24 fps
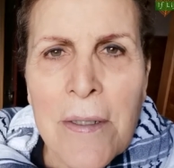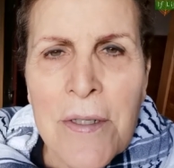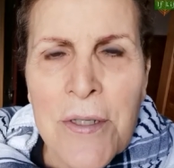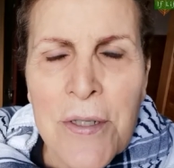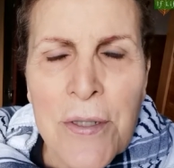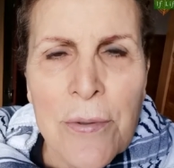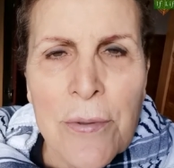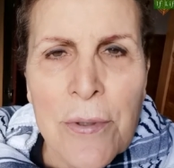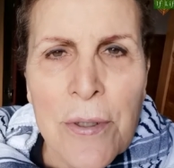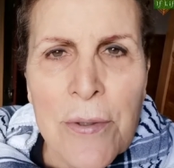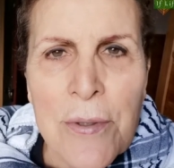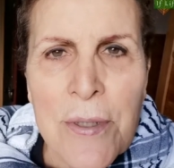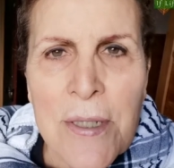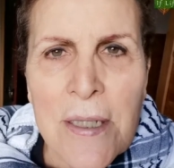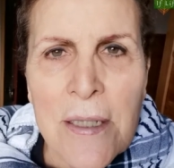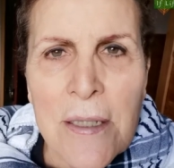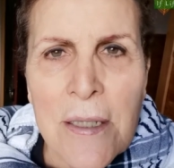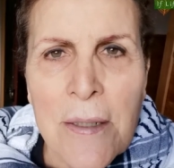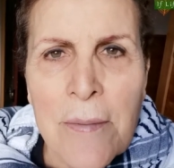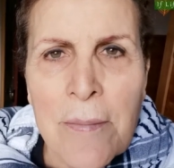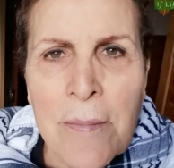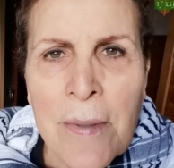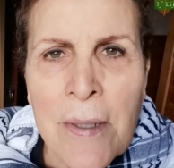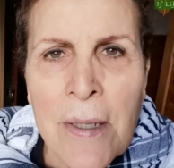
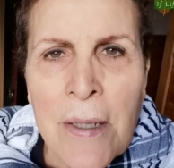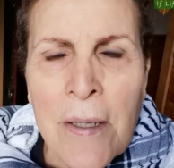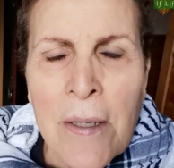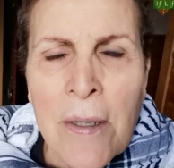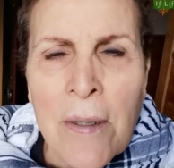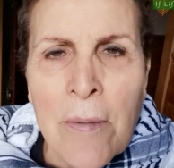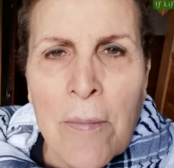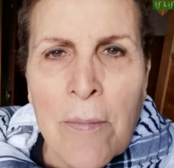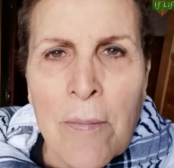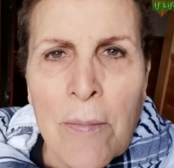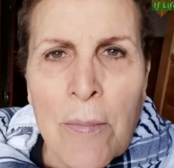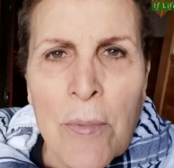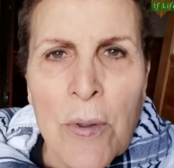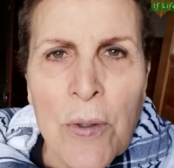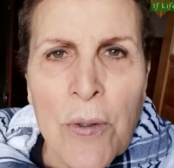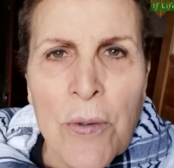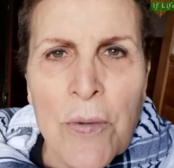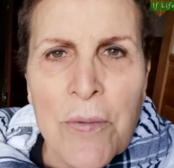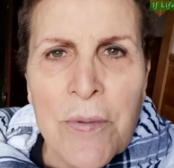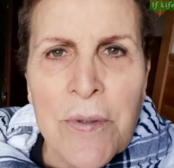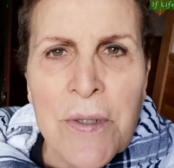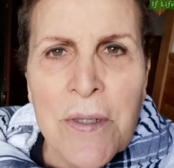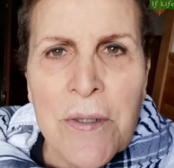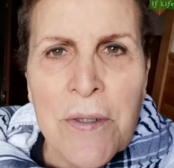Jerusalem
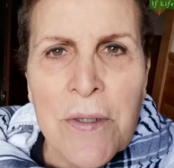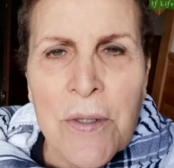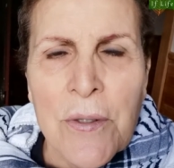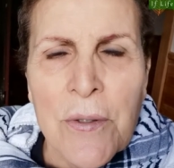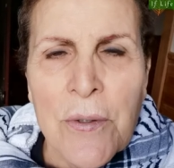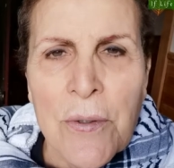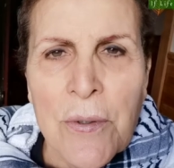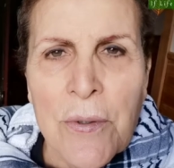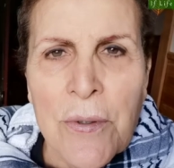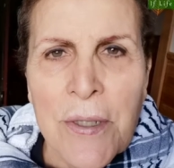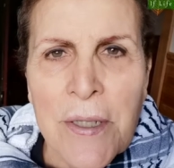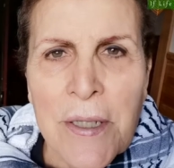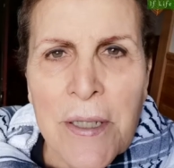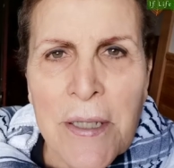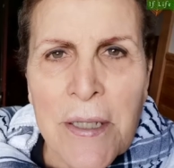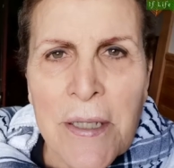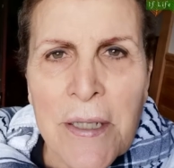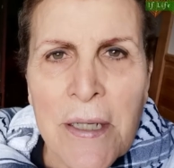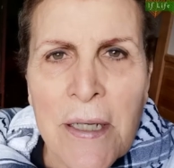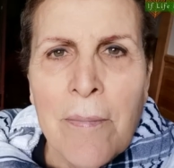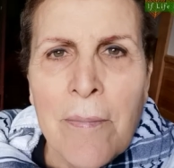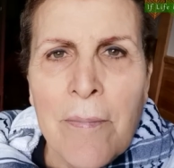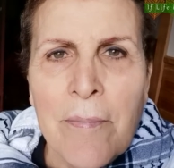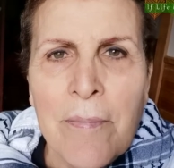moved to
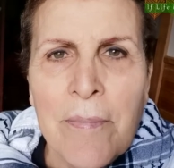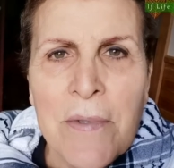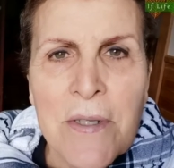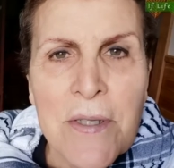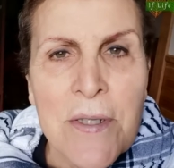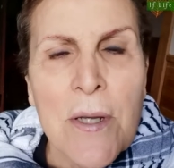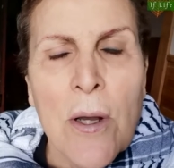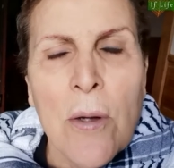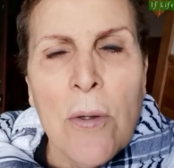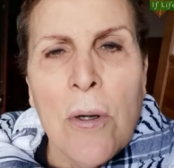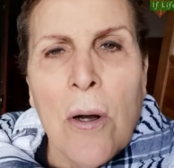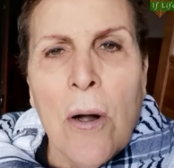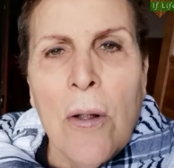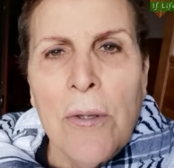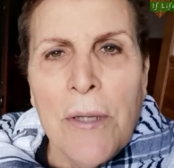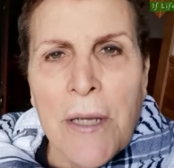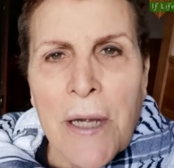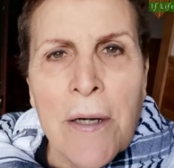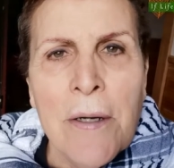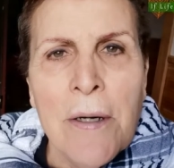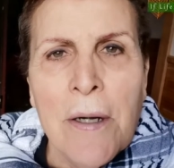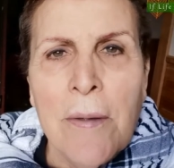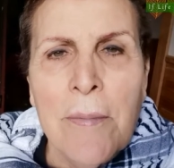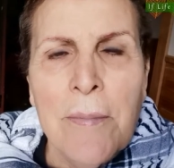the so-called
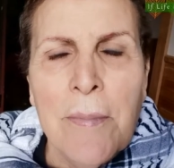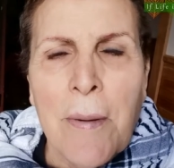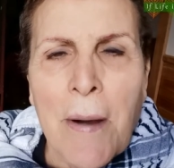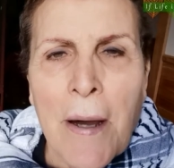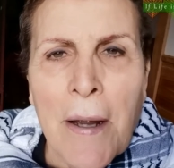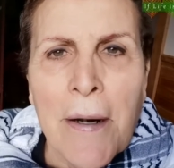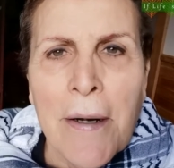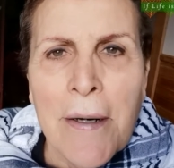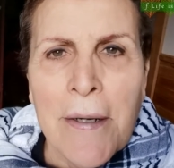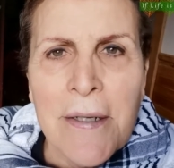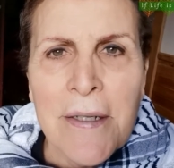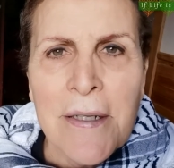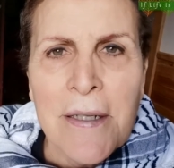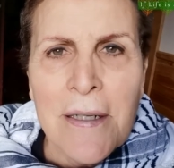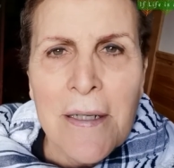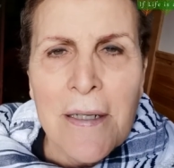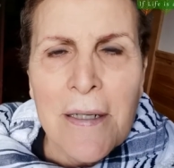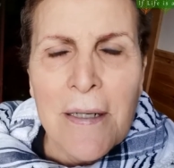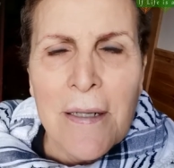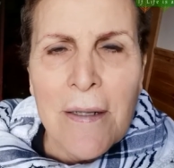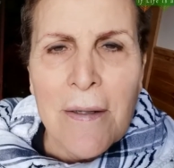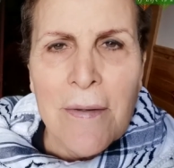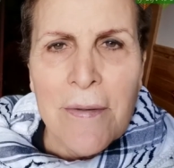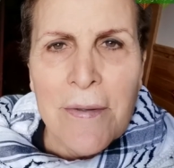Arab part
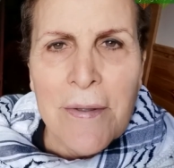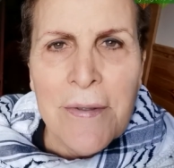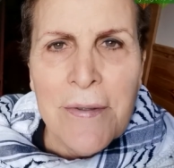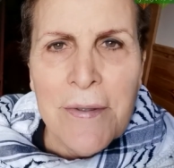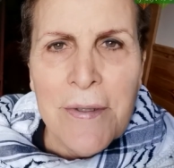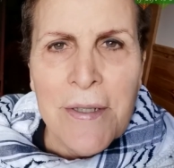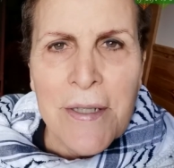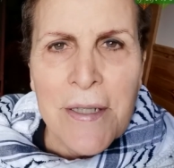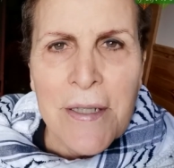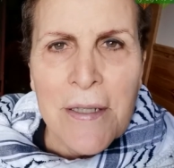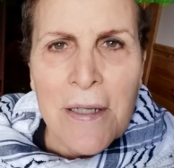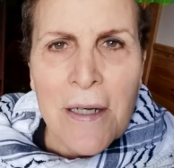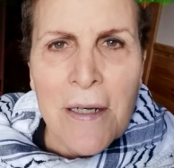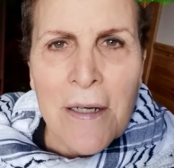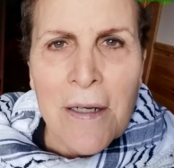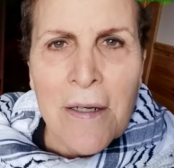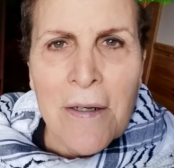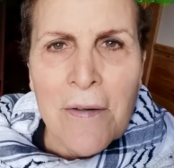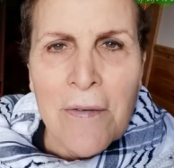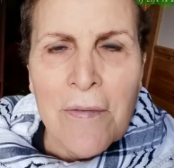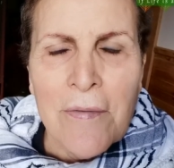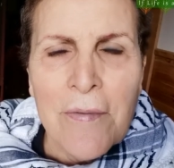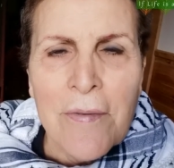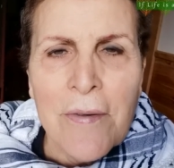
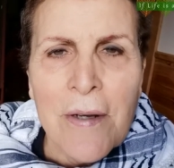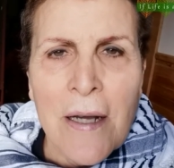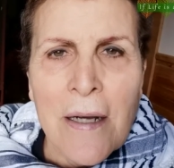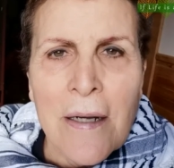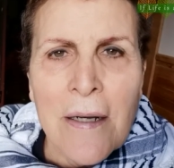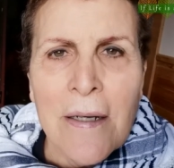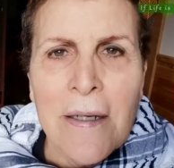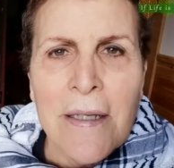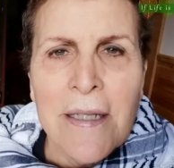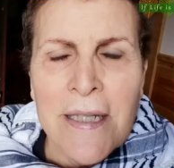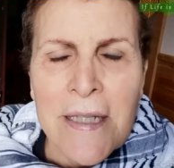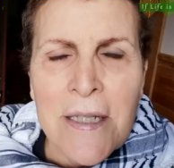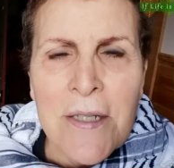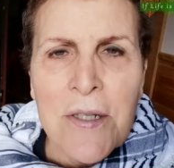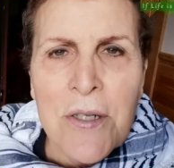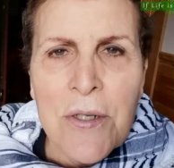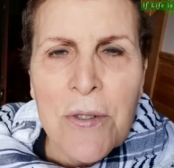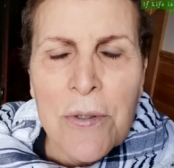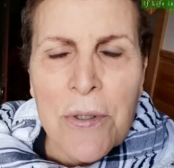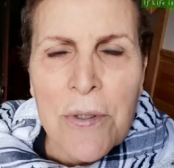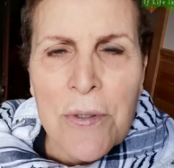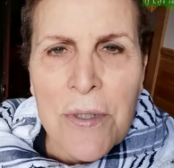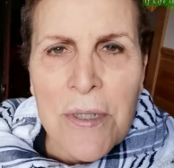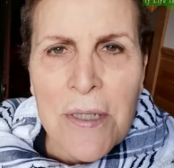of East
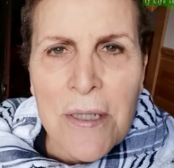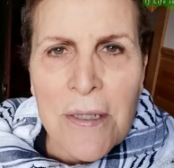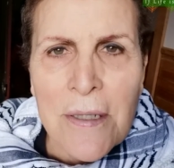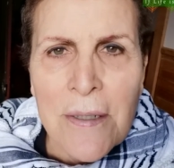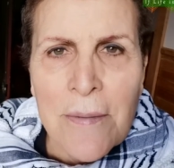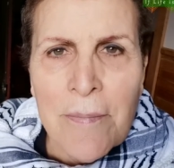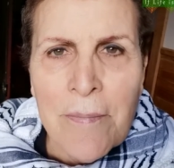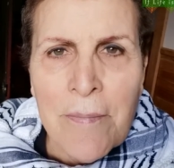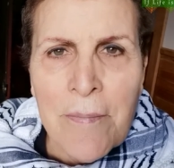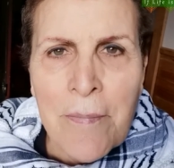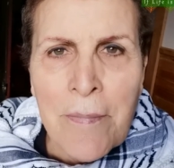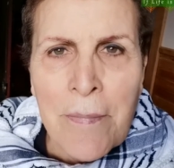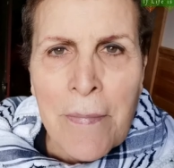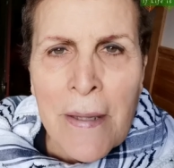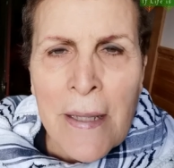Jerusalem.